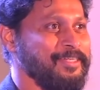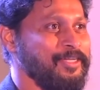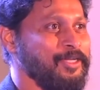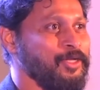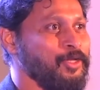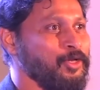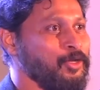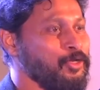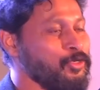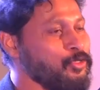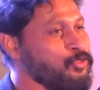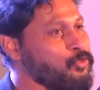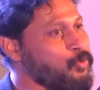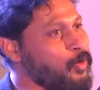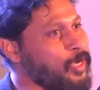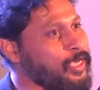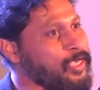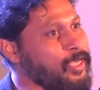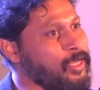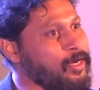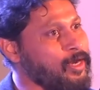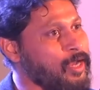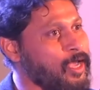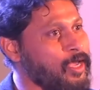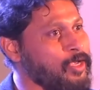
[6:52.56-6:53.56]
So I
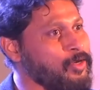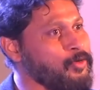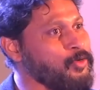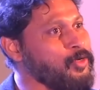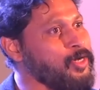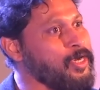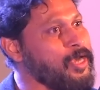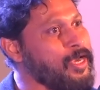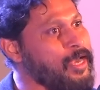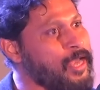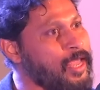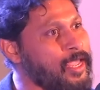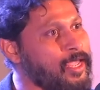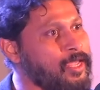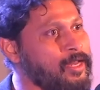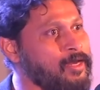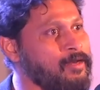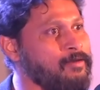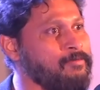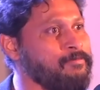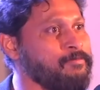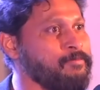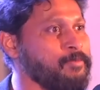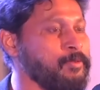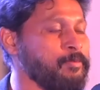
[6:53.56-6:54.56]
could nail
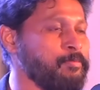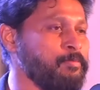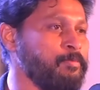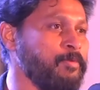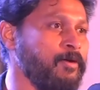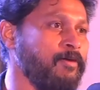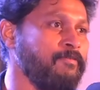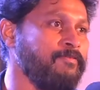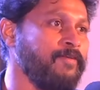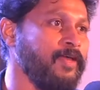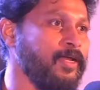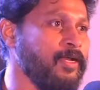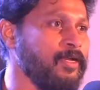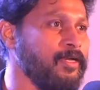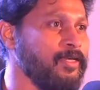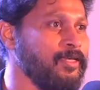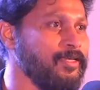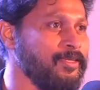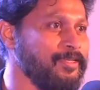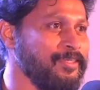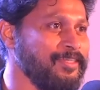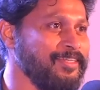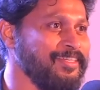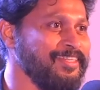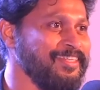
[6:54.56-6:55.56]
perfectly.
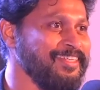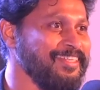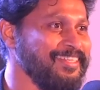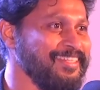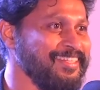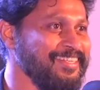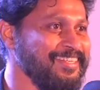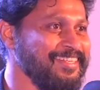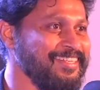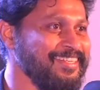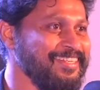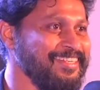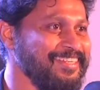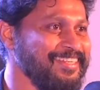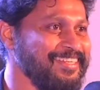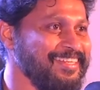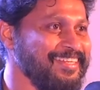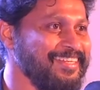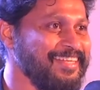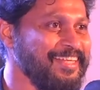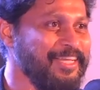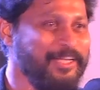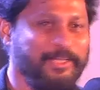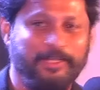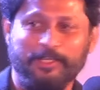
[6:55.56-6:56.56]

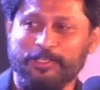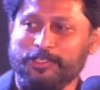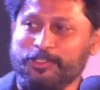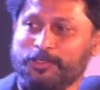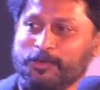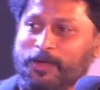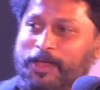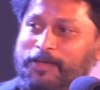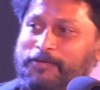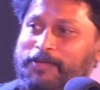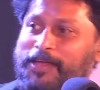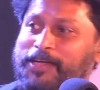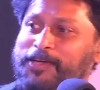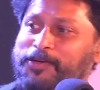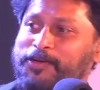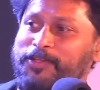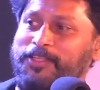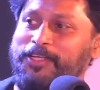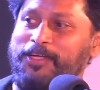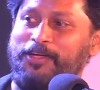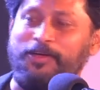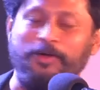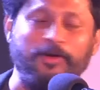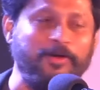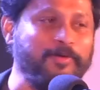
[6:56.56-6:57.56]
So I went into the
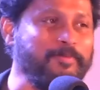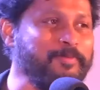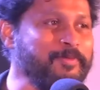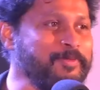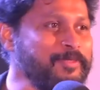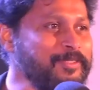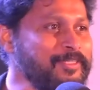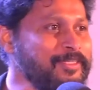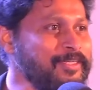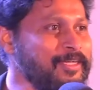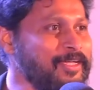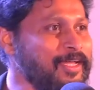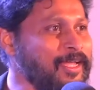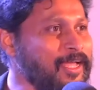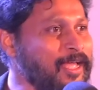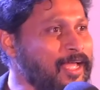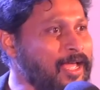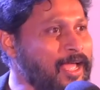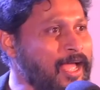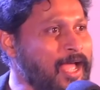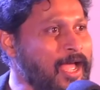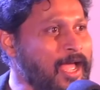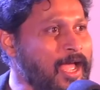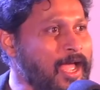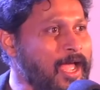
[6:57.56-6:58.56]
group,
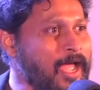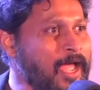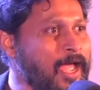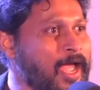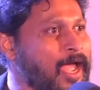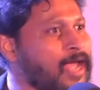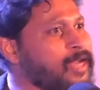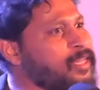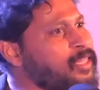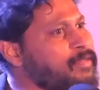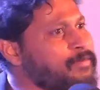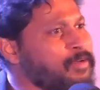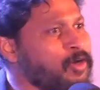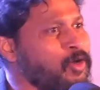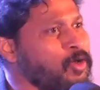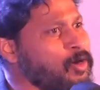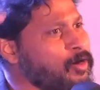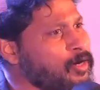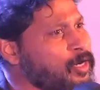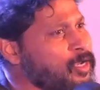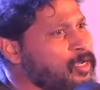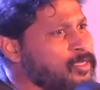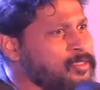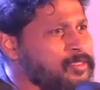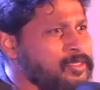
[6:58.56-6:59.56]
and they were all
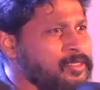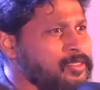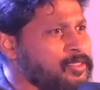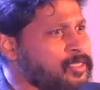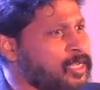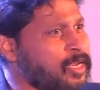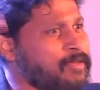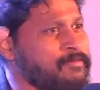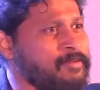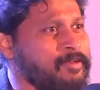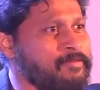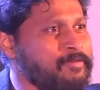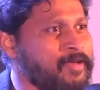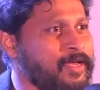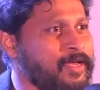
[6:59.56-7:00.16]
rehearsals and everywhere,